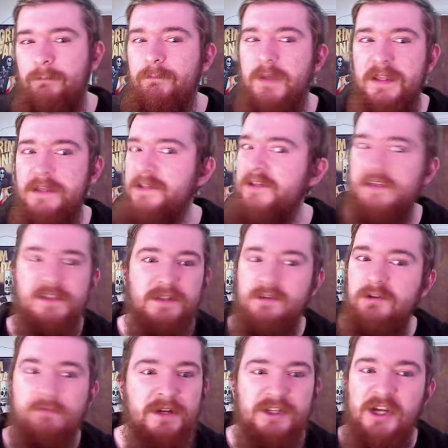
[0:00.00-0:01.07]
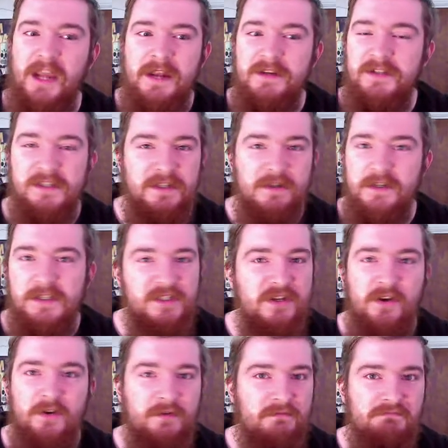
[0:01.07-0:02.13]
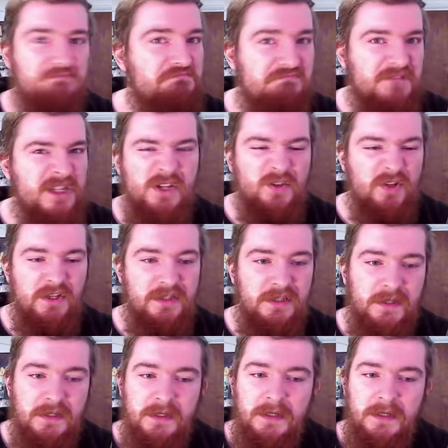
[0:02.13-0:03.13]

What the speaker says: but there's just too much against it that it's not good.